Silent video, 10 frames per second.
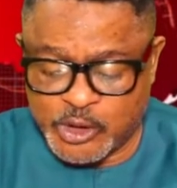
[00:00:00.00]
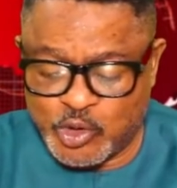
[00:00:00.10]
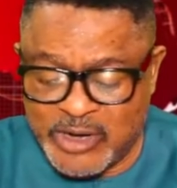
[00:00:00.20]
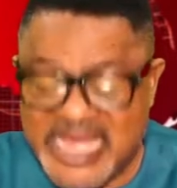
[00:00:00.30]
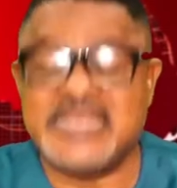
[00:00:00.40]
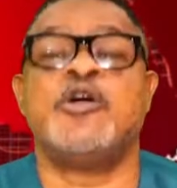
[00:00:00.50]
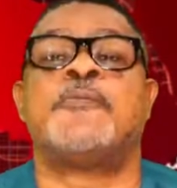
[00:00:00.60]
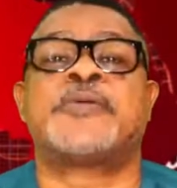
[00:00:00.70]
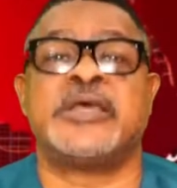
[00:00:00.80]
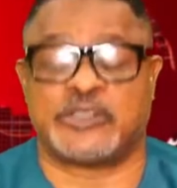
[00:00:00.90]
to let
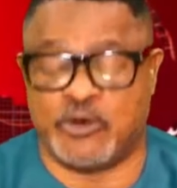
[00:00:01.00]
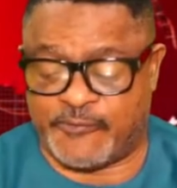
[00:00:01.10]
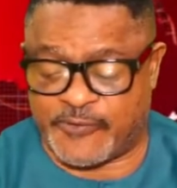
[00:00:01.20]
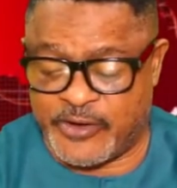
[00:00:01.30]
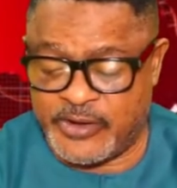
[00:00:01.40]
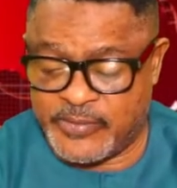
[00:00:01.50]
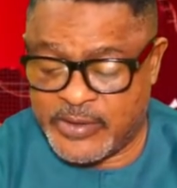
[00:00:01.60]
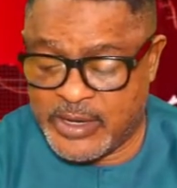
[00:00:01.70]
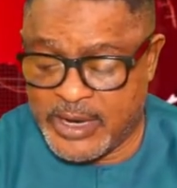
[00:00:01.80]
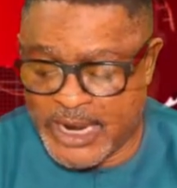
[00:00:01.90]
your prayers go free,
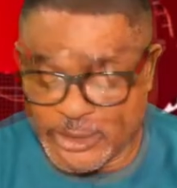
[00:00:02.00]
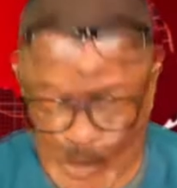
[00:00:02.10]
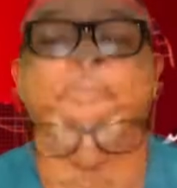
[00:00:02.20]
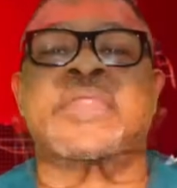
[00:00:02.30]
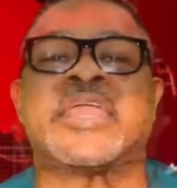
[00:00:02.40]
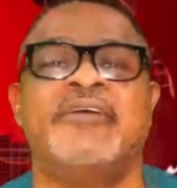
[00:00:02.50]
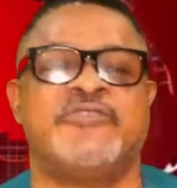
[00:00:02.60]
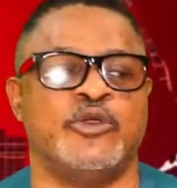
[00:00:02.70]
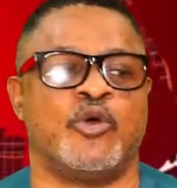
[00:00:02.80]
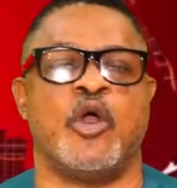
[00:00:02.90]
and to break
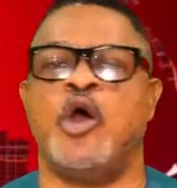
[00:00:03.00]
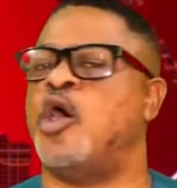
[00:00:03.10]
every yoke.